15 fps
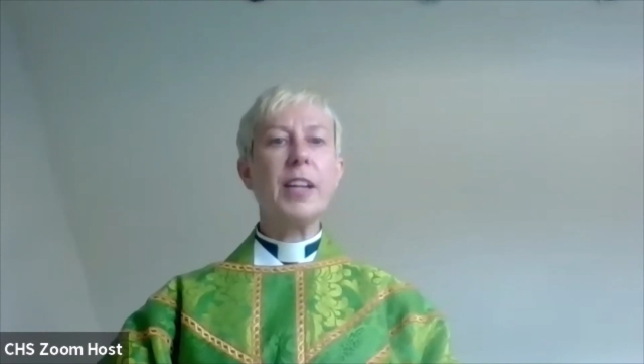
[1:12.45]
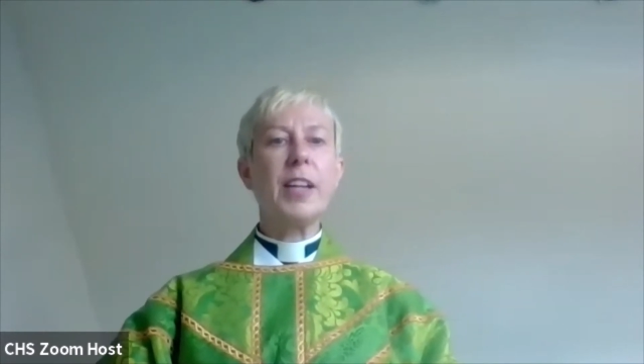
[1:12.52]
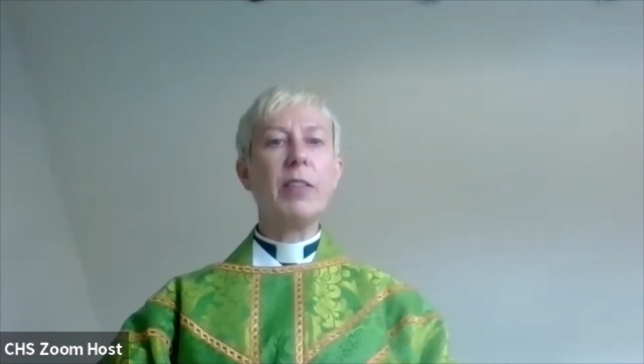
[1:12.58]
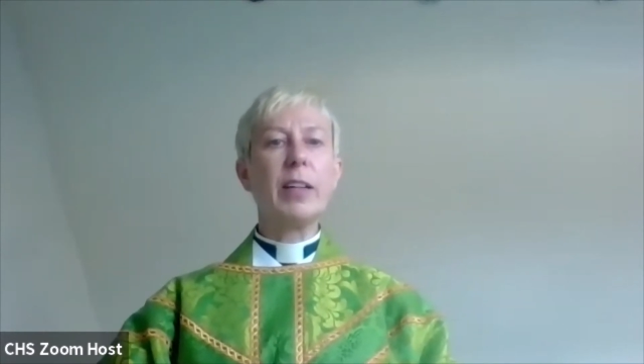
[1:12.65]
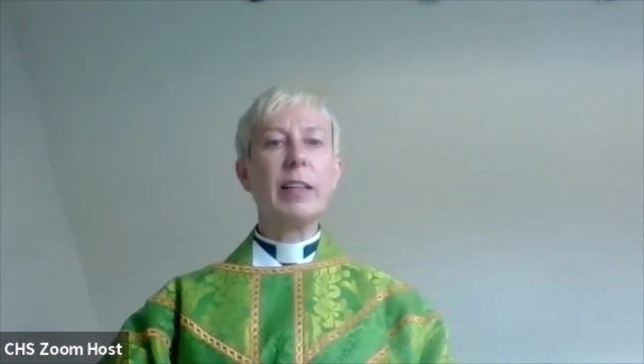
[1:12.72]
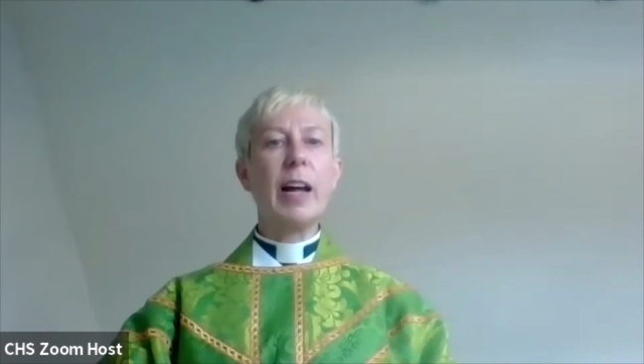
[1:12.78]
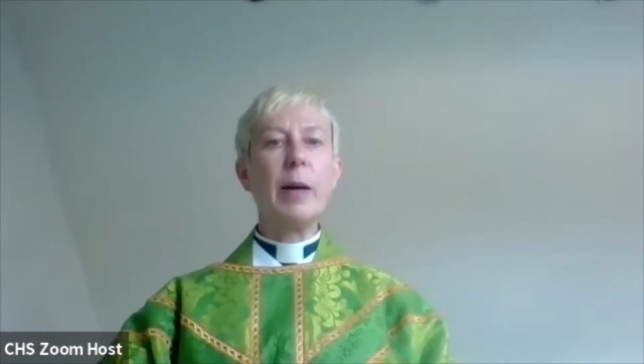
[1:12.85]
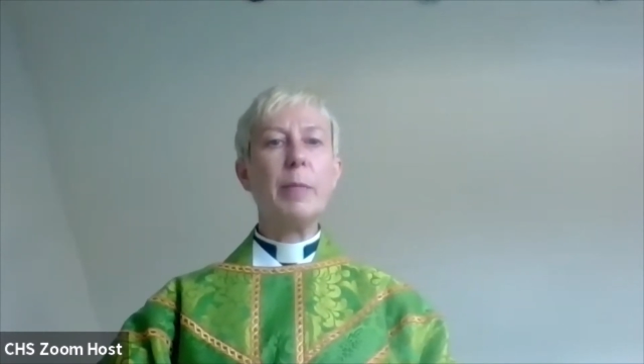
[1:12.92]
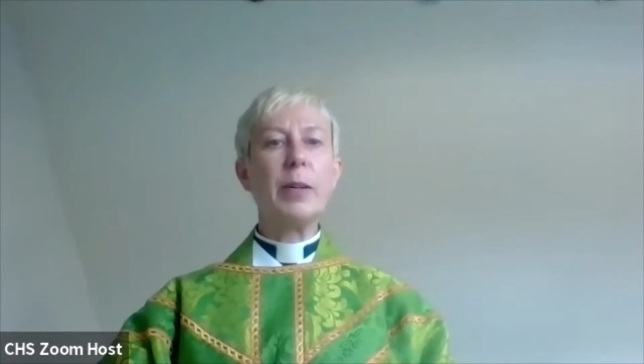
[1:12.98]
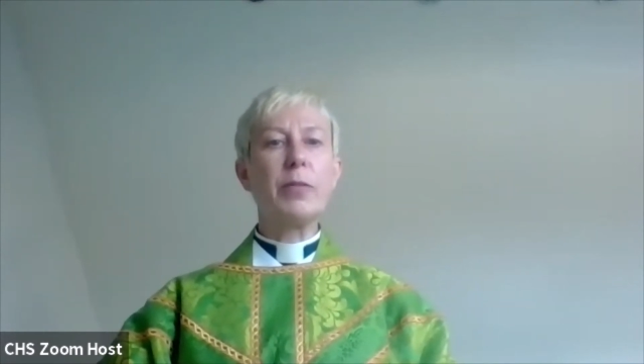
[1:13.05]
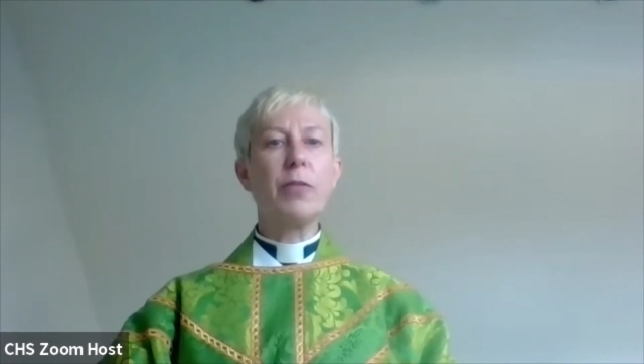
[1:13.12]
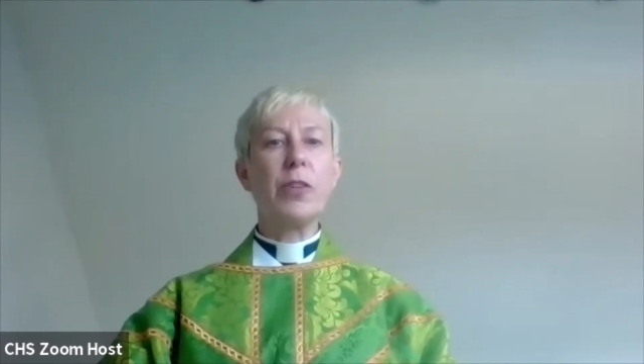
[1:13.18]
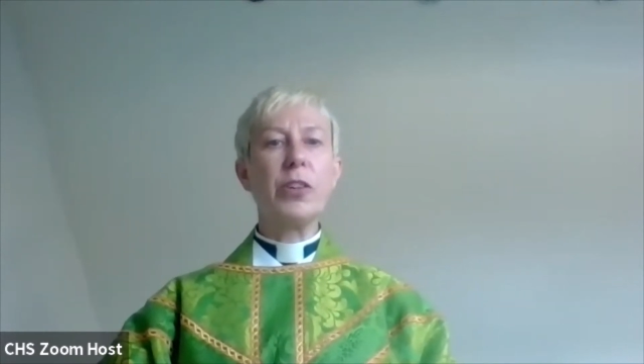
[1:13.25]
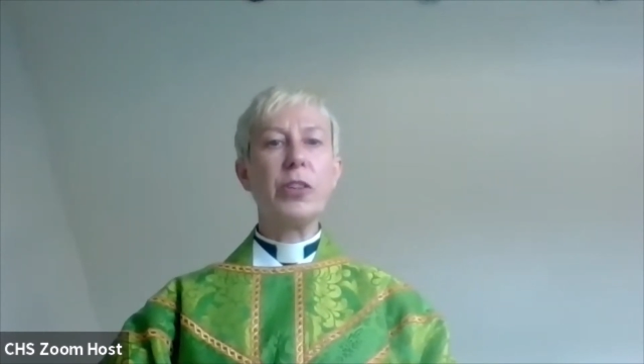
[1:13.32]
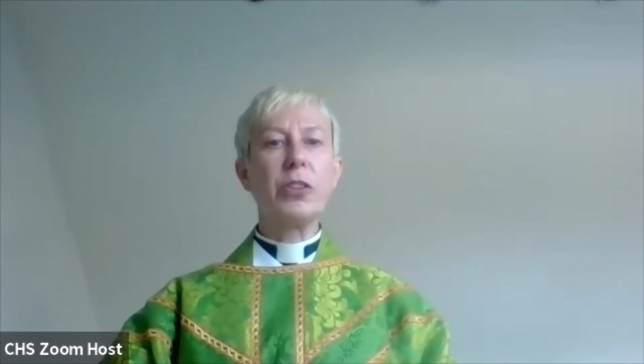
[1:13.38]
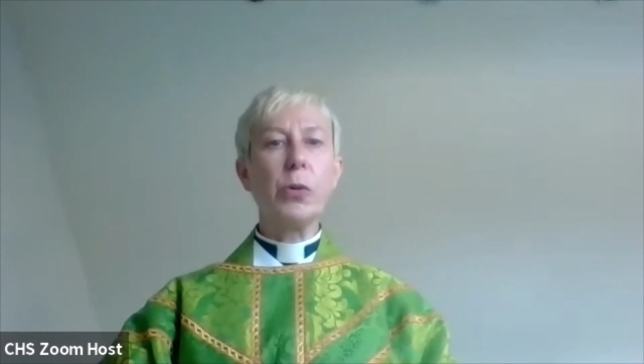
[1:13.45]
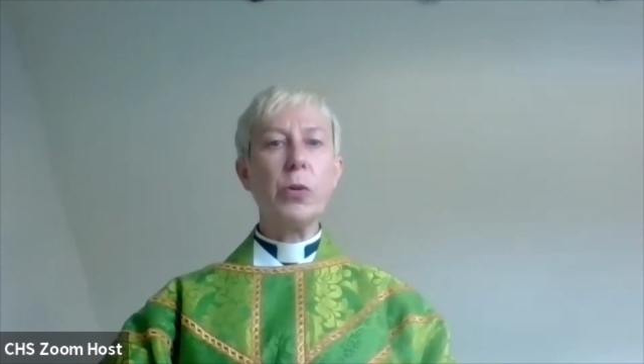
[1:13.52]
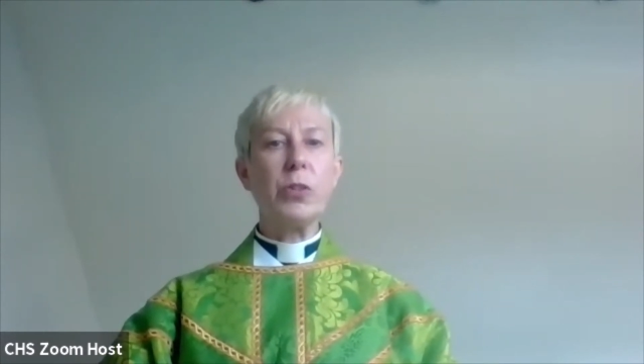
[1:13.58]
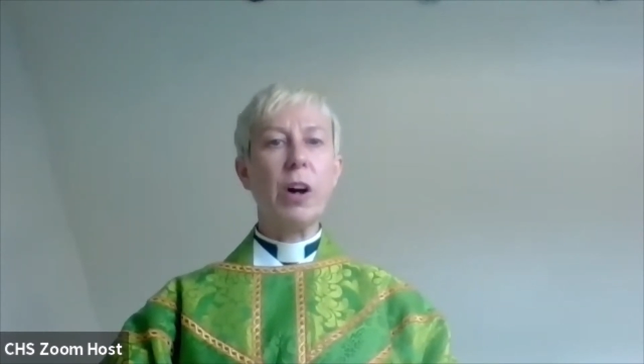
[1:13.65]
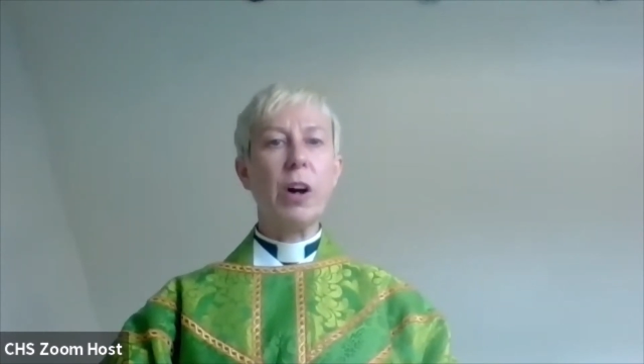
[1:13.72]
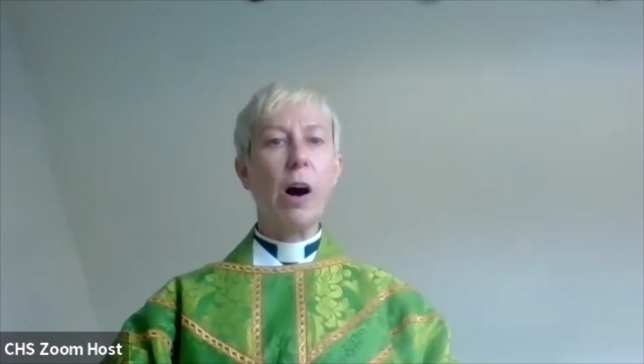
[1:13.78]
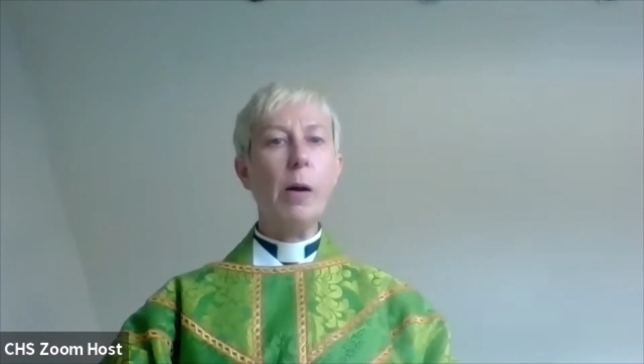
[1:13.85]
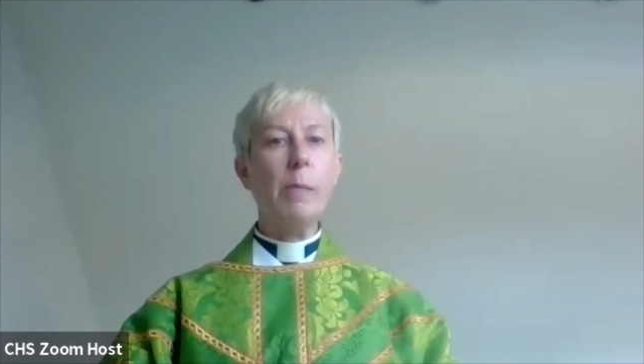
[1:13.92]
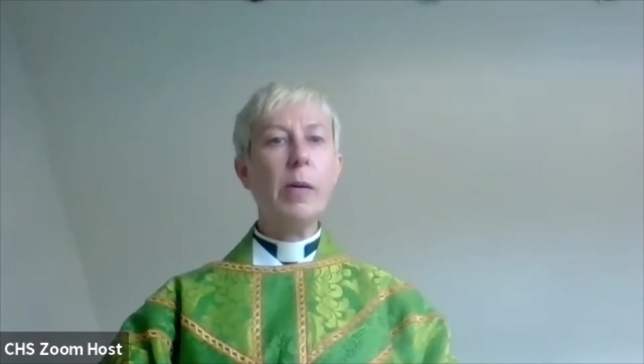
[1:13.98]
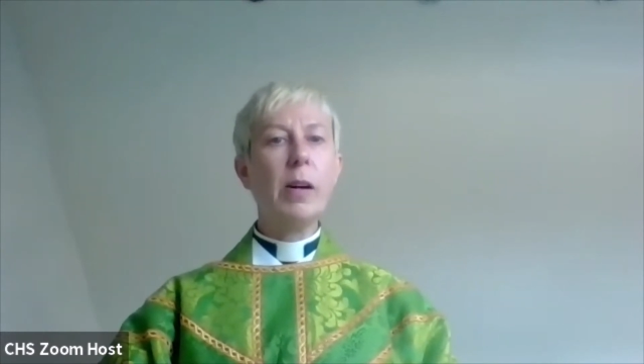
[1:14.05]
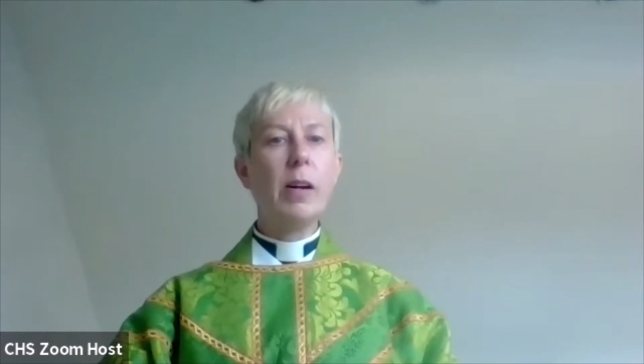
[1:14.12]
having laboured for a short time,